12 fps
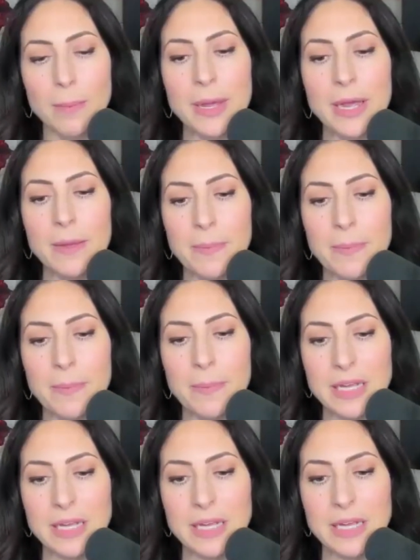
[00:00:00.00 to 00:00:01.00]
a big
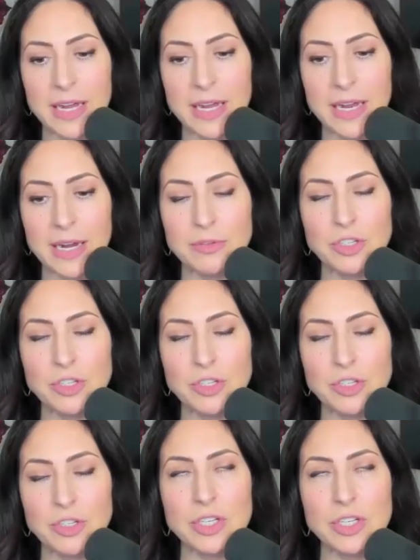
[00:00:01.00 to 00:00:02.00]
piece of it, and I was
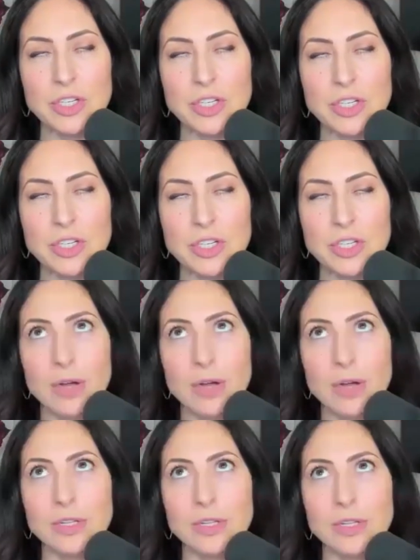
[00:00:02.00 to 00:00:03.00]
just listening to a
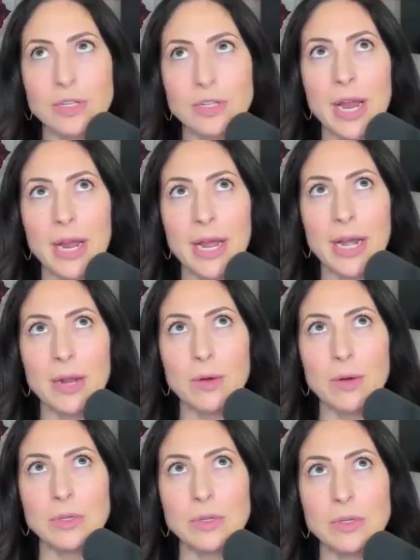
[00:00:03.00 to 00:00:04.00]
song this morning,
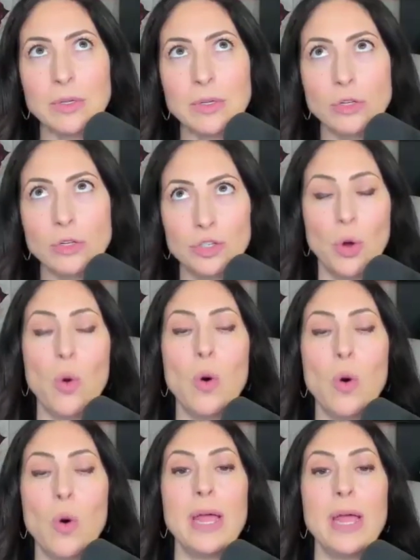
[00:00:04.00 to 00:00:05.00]
and it was called
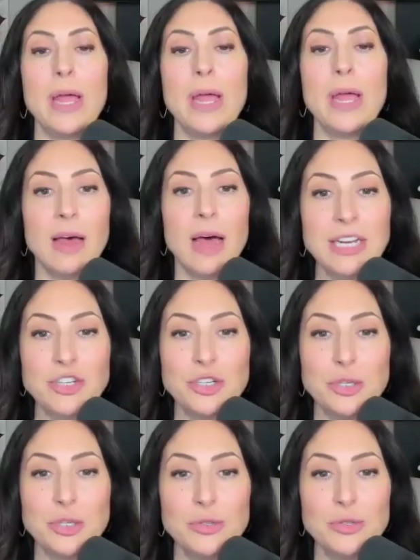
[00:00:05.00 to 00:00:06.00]
Joy.
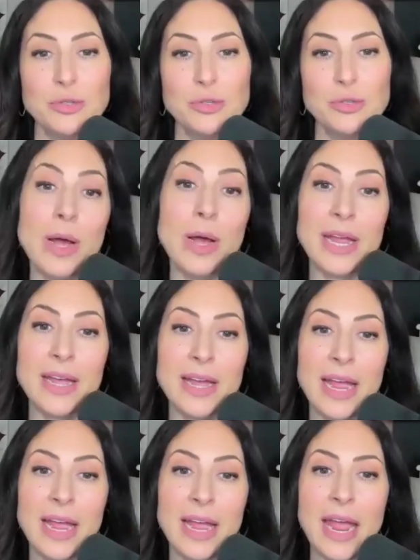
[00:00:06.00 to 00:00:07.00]
I choose
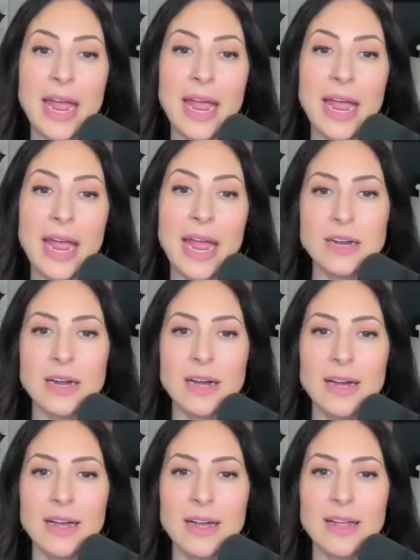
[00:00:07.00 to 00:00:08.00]
joy. And
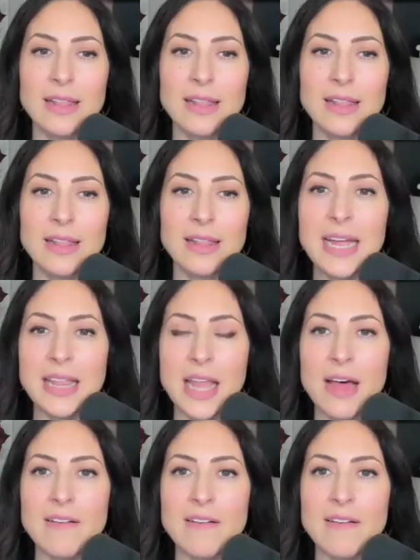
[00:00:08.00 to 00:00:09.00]
leading
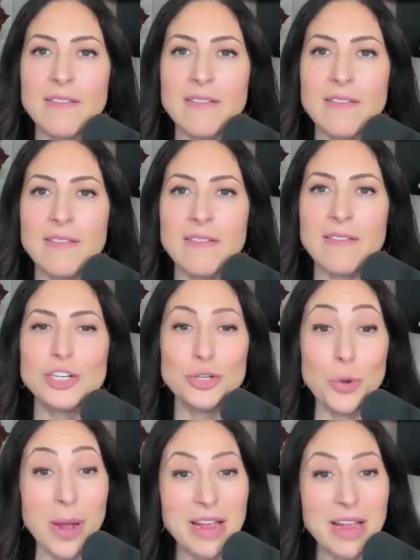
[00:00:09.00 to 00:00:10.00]
in love is such
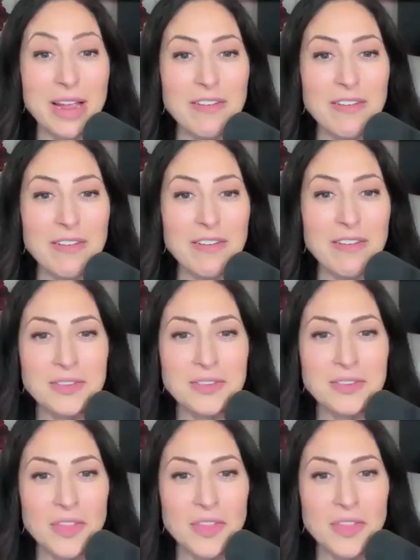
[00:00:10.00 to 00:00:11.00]
a joy-filled
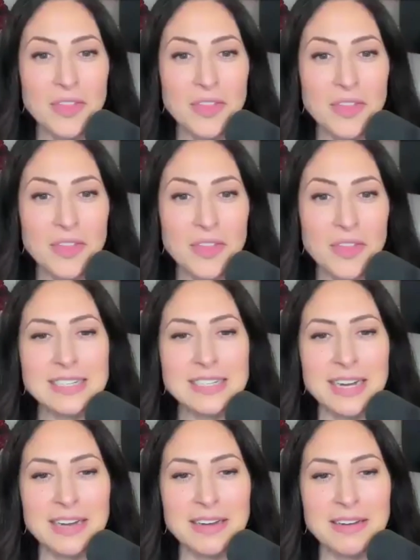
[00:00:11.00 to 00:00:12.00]
thing.
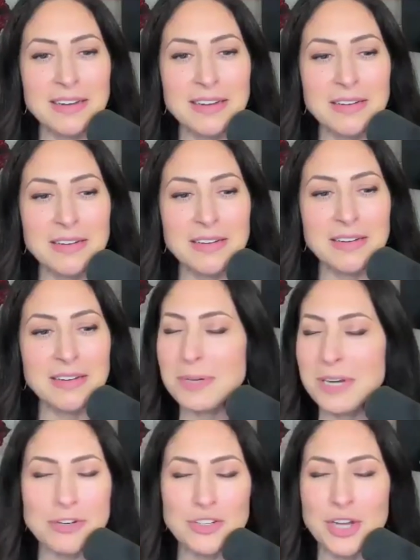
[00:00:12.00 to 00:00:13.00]
And my
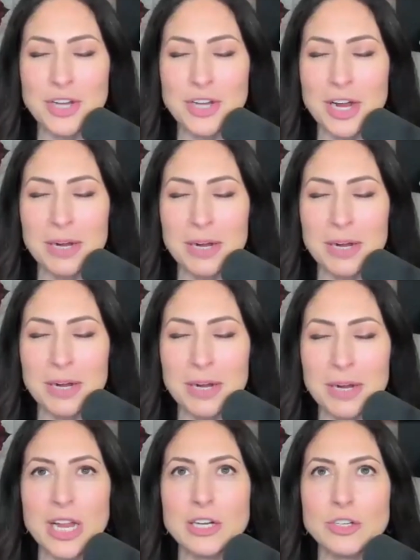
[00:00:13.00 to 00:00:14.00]
husband and I were just talking about
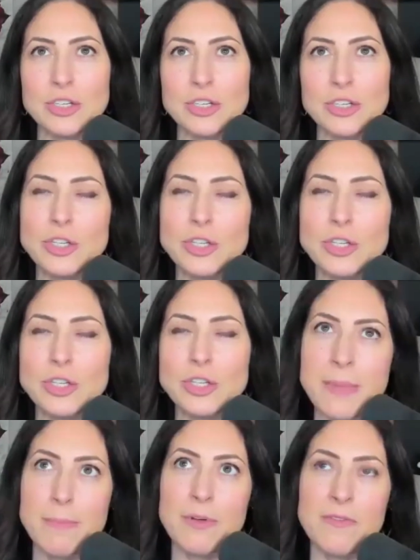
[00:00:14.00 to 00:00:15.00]
this yesterday. There's so
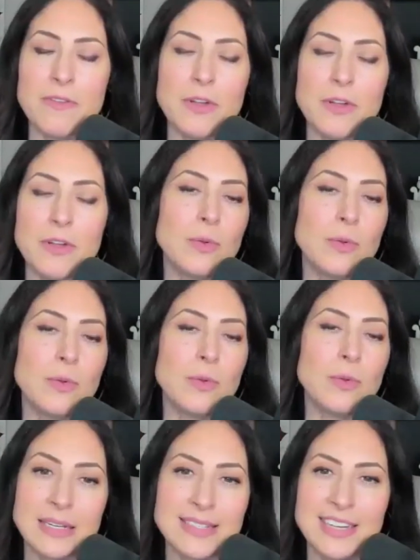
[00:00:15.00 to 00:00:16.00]
many people filled with
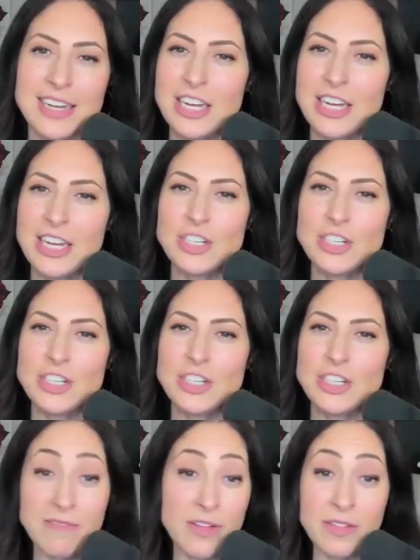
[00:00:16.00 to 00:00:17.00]
angst,
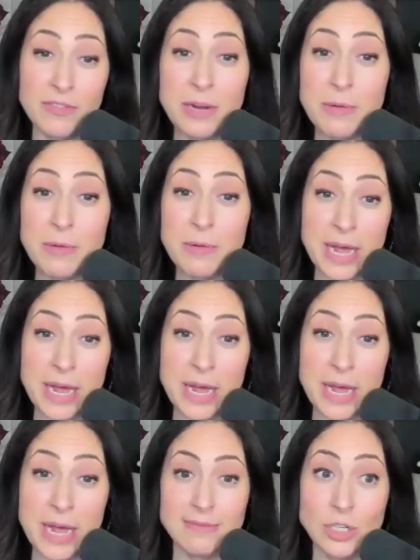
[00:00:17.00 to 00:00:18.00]
just drive on the
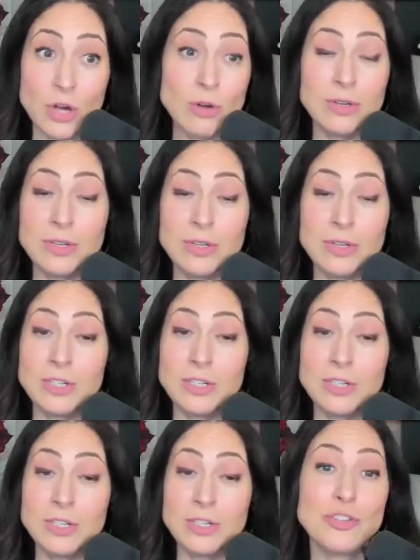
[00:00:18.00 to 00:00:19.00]
freeway. Go
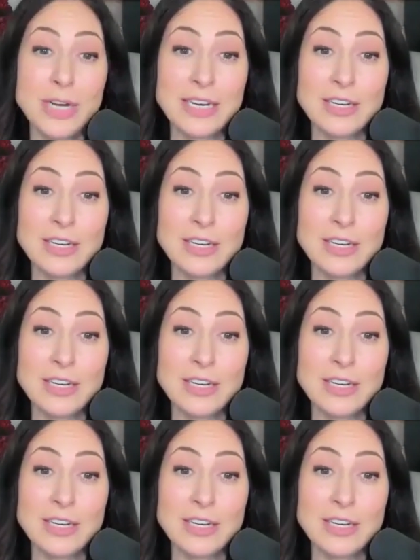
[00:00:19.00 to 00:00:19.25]
down the